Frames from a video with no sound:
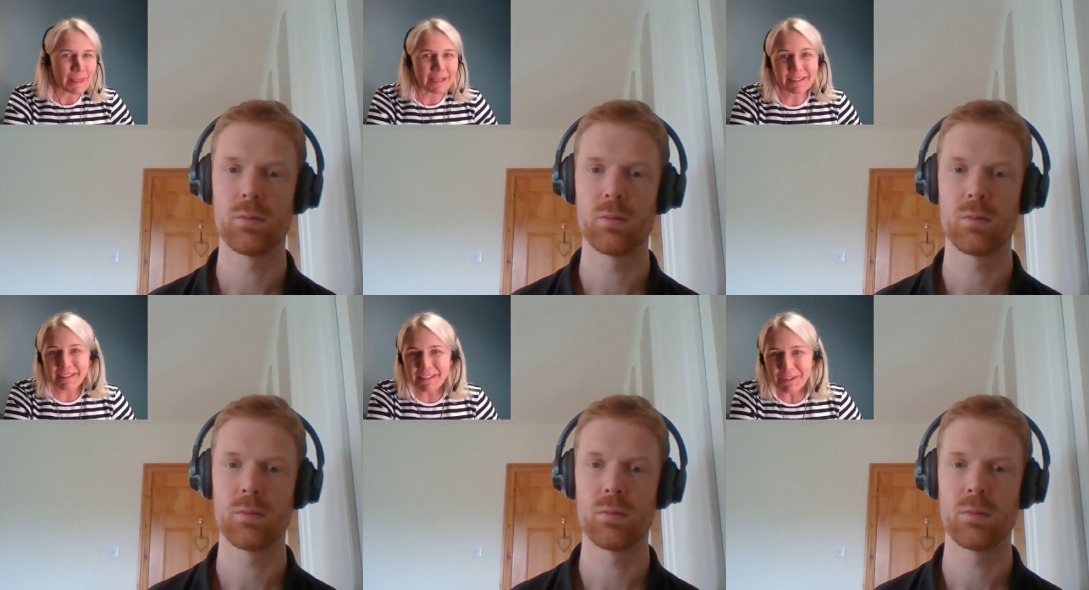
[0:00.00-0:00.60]
Speaker 1: And
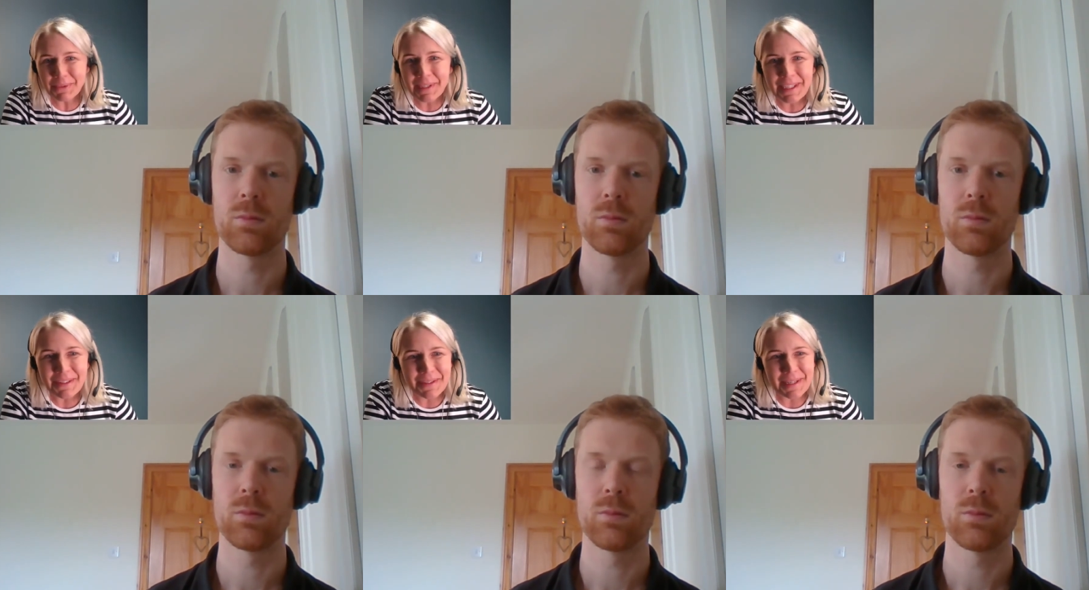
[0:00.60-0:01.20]
I
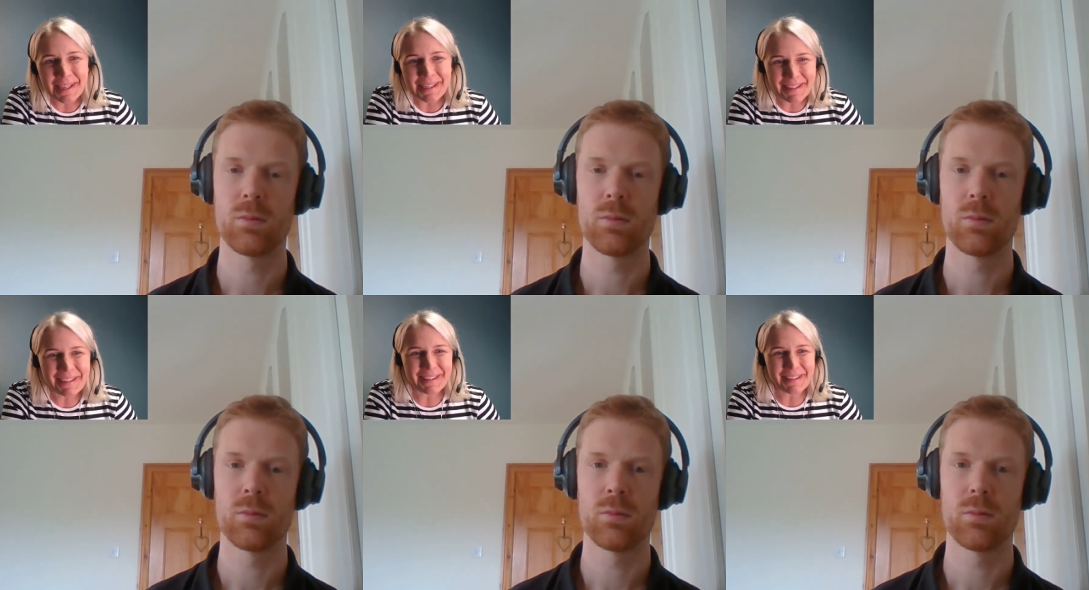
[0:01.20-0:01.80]
totally agree
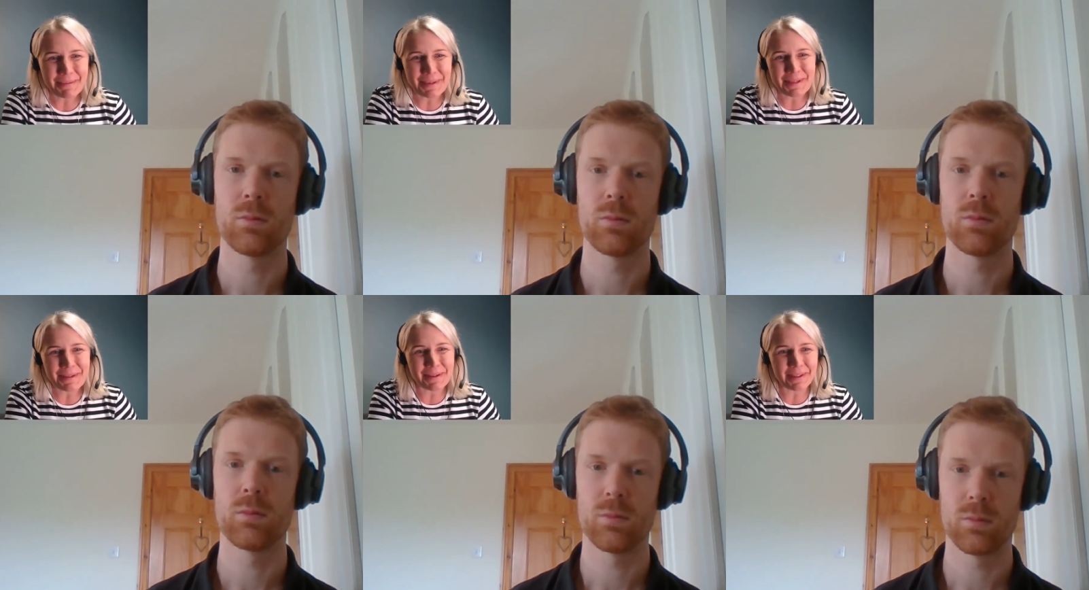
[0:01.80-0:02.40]
with
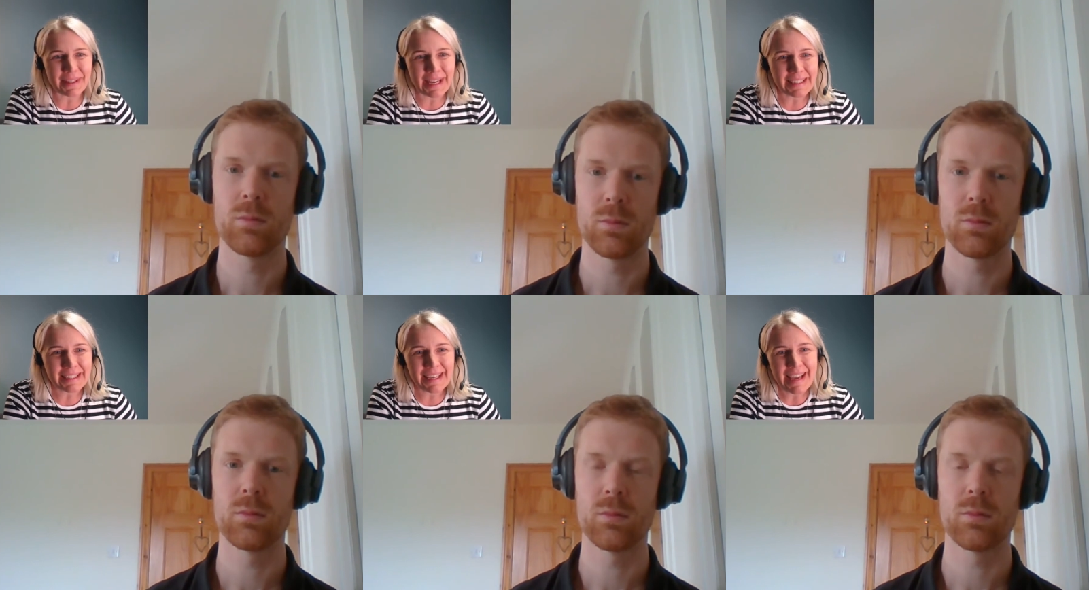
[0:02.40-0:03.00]
you on that.
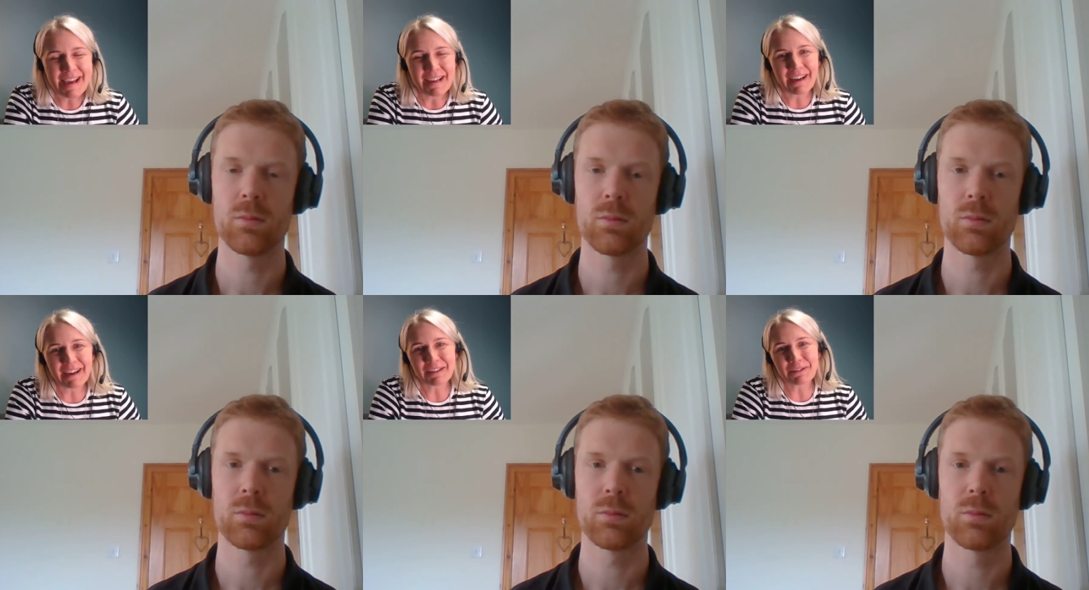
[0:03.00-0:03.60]

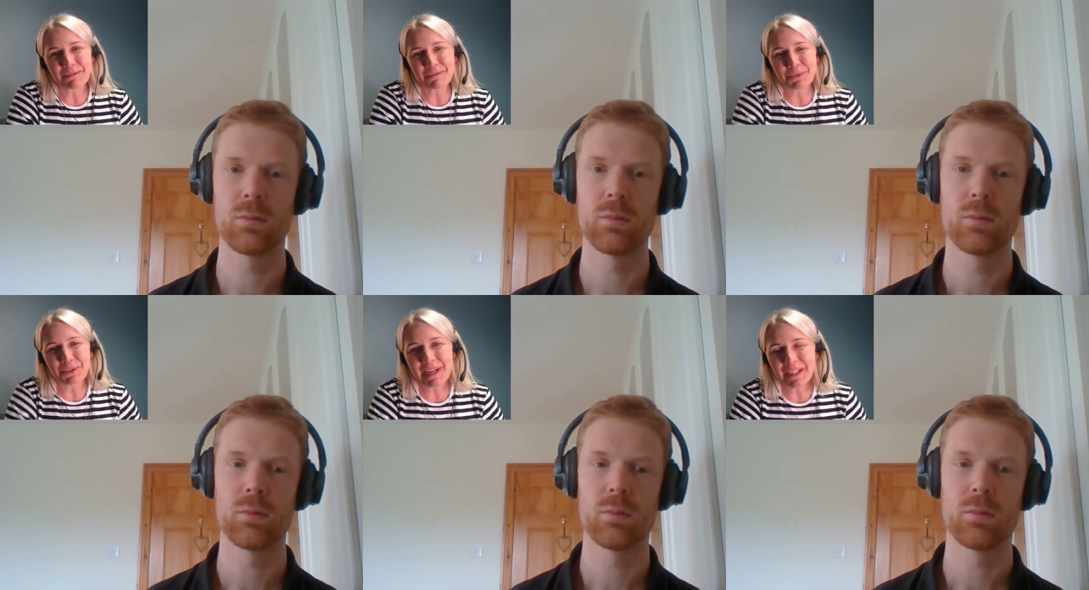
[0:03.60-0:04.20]
Uh,
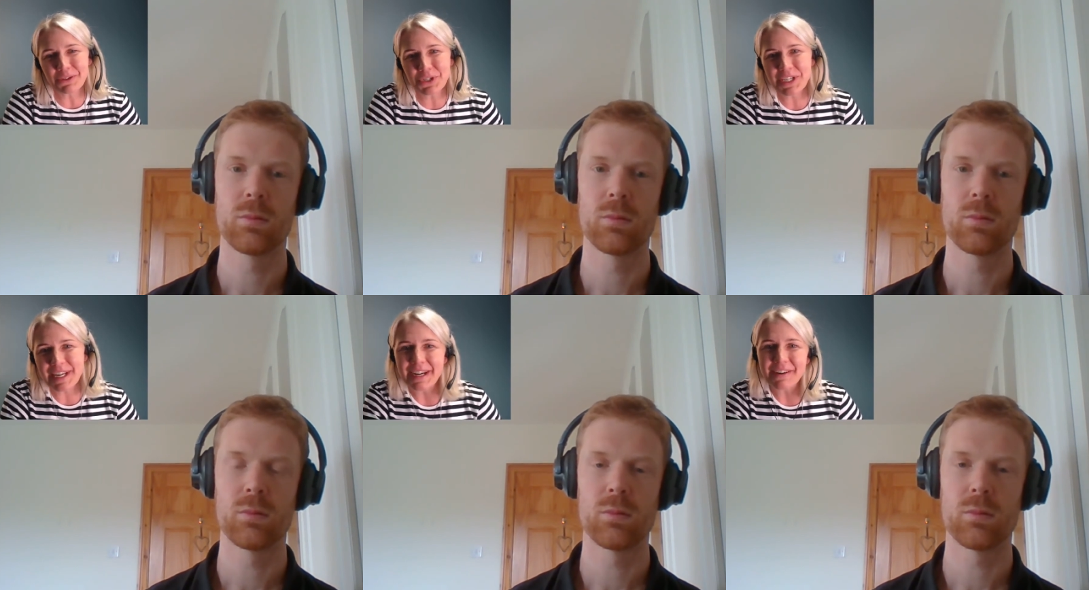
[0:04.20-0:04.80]
would you like to
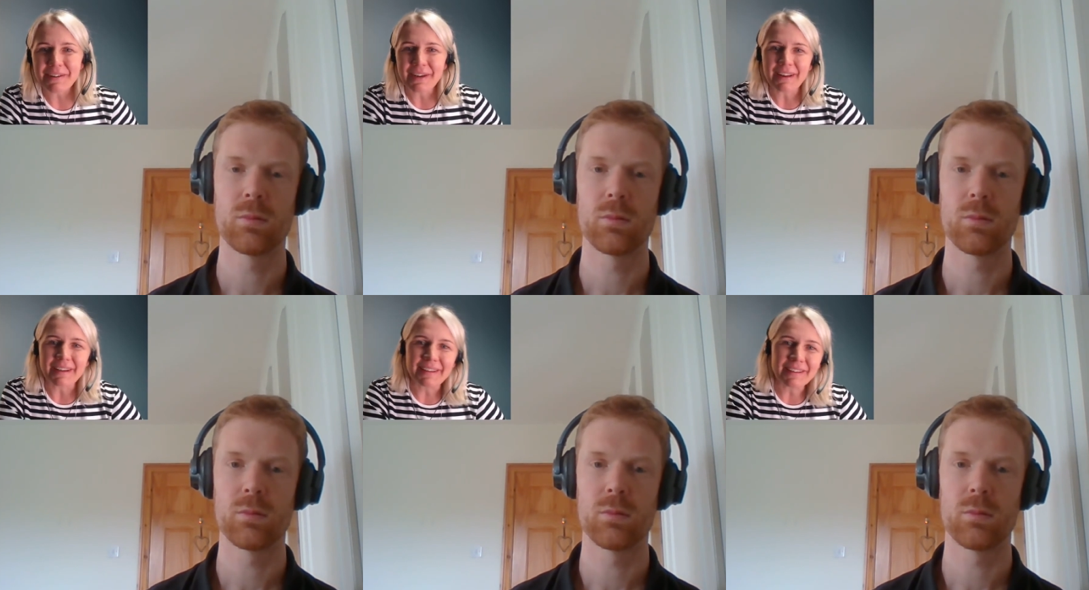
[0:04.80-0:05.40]
share
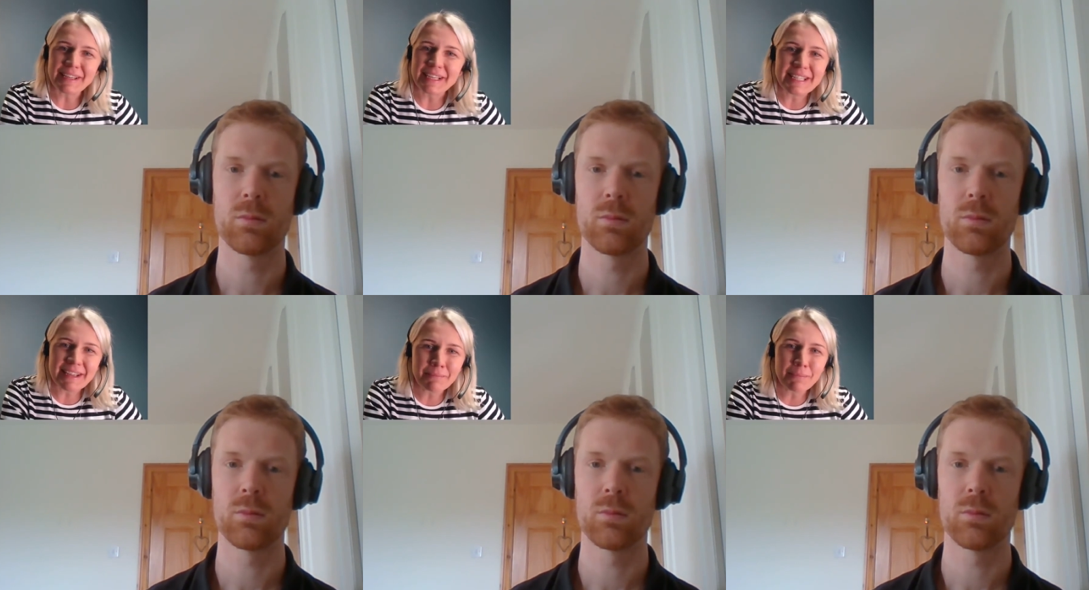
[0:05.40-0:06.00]
like,
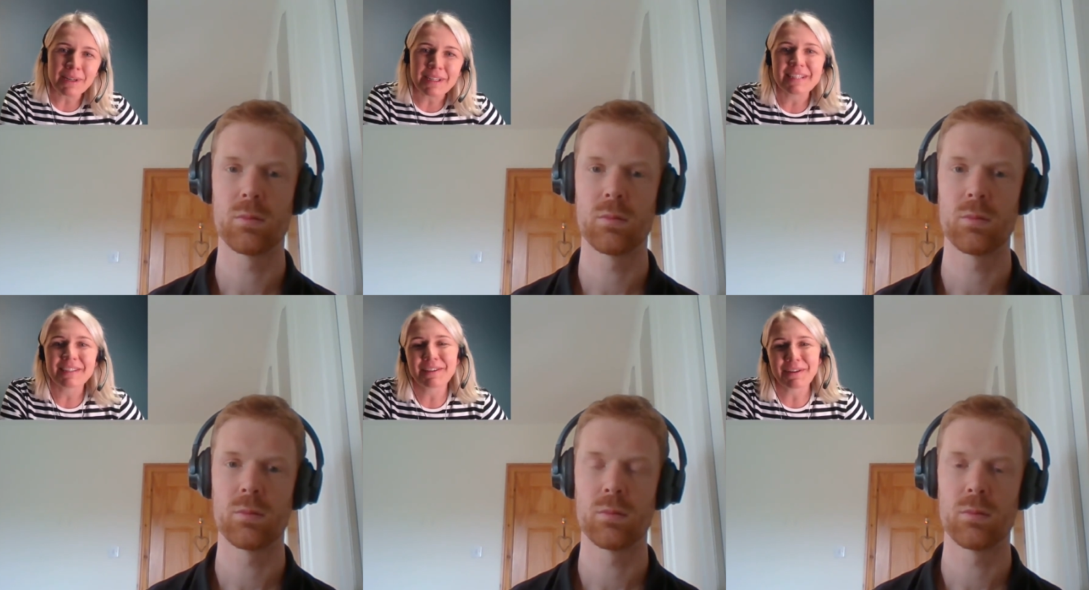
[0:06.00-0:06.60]

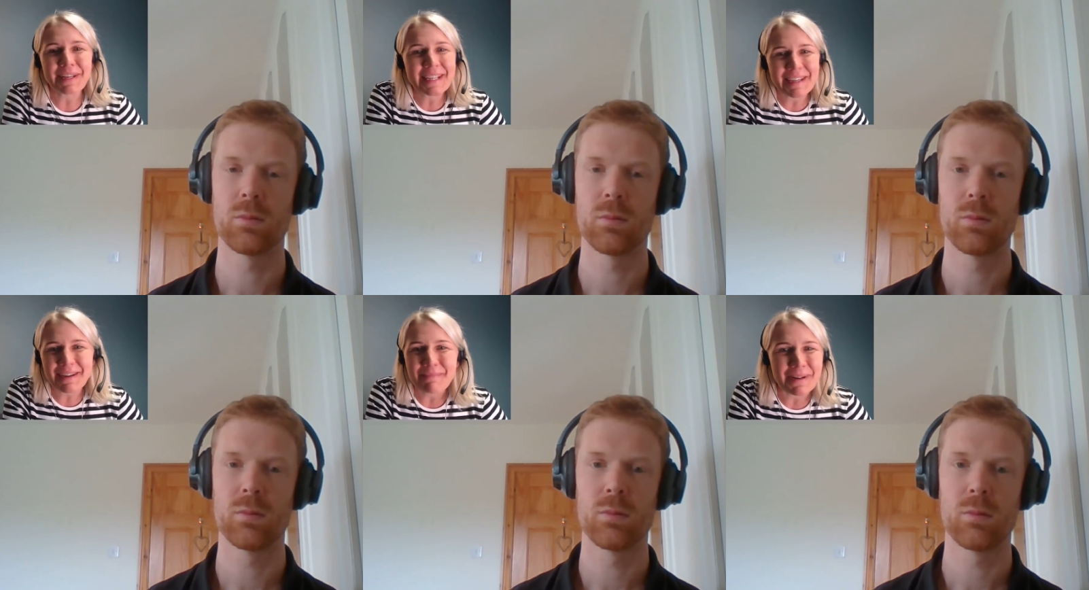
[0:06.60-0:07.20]
examples, an
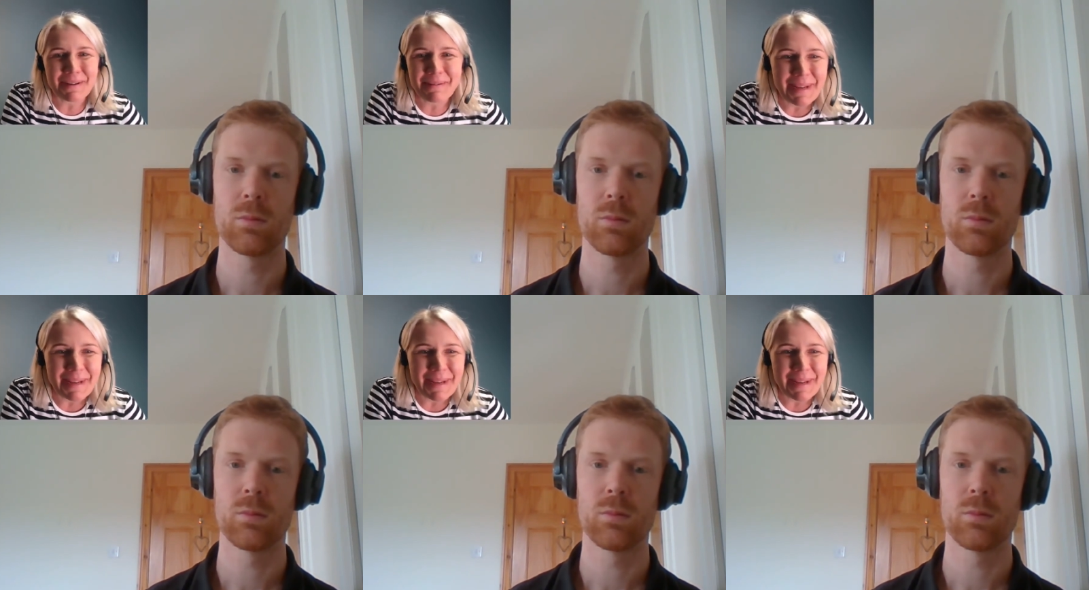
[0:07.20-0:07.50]
example or